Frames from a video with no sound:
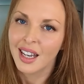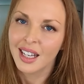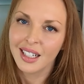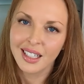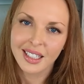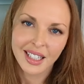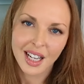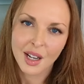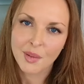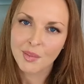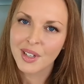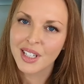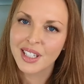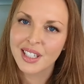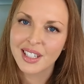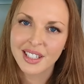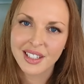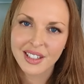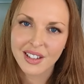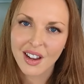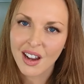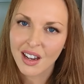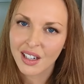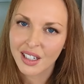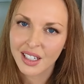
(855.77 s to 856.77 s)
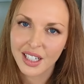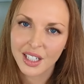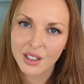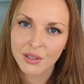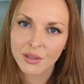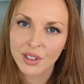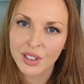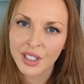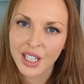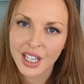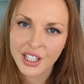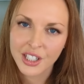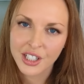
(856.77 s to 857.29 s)
And it kept me stuck in
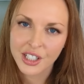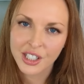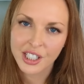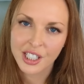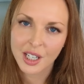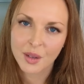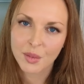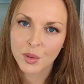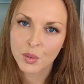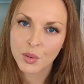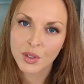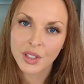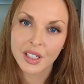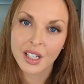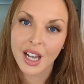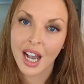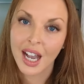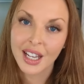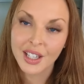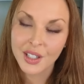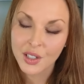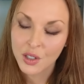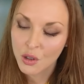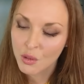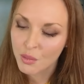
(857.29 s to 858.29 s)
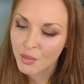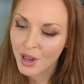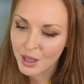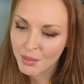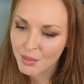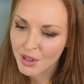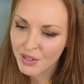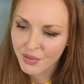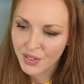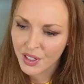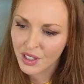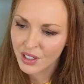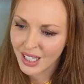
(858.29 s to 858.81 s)
relationships with guys who made
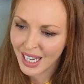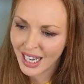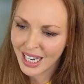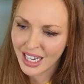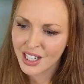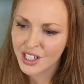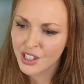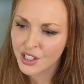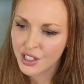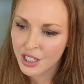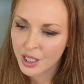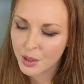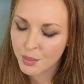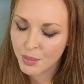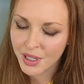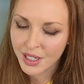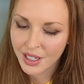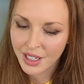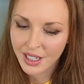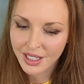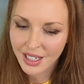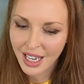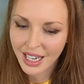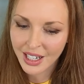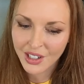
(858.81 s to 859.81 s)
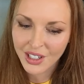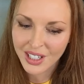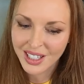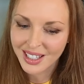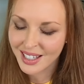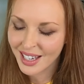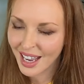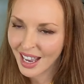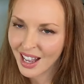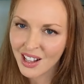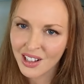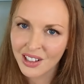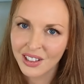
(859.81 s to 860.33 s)
me feel anxious because I could
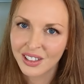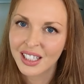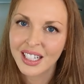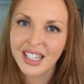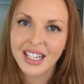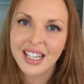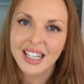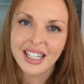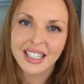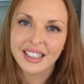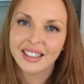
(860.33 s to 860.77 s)
tell